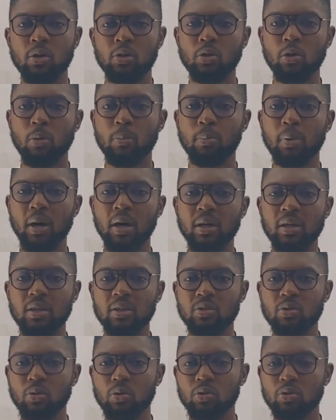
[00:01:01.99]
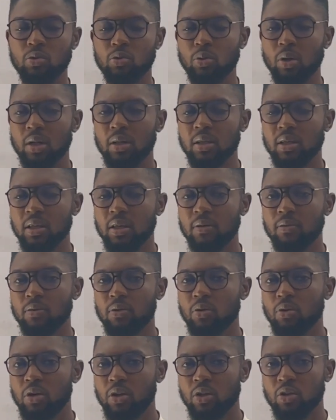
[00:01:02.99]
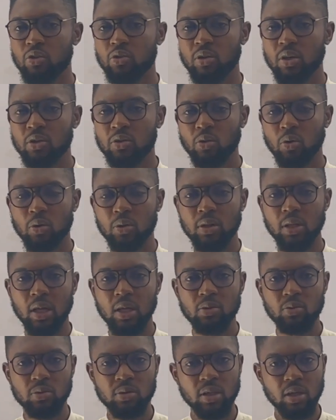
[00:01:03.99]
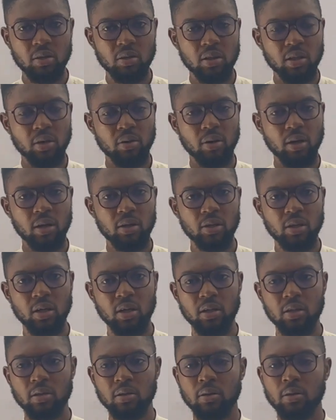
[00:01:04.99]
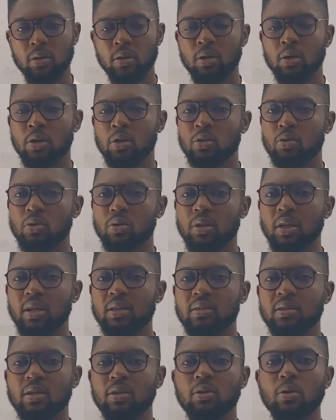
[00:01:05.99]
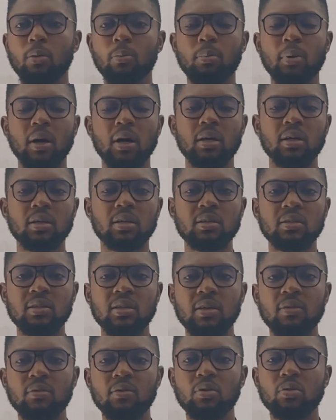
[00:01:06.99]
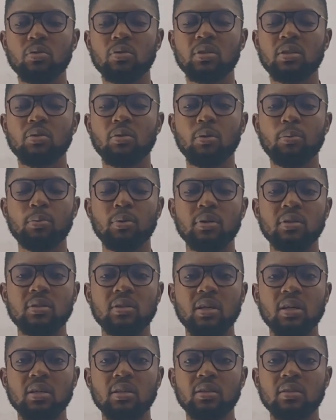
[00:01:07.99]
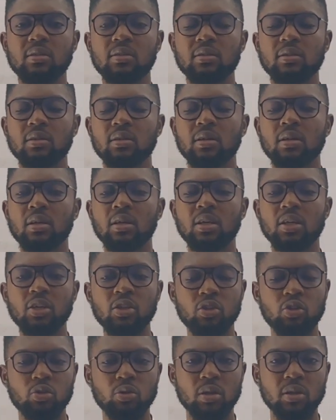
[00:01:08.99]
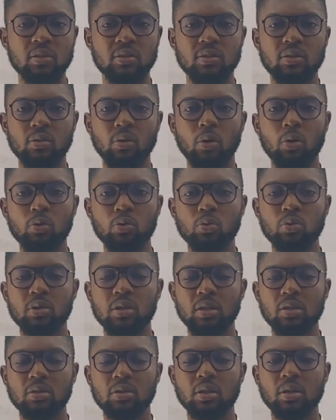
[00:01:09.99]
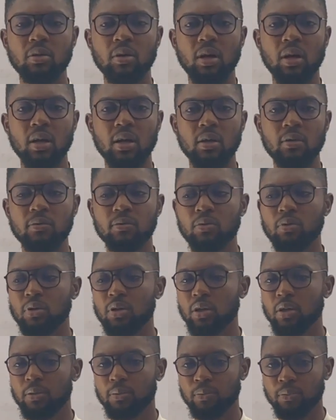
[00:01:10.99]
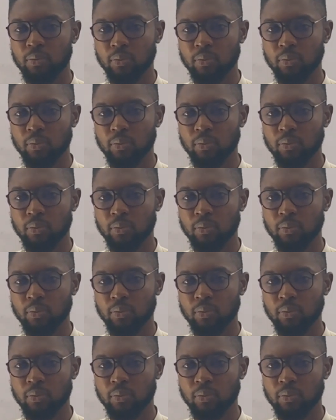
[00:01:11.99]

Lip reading: Your bank is continually giving you interest on that 2,000 naira yearly. So let's say your bank is giving you 3% interest on 2,000 naira every year.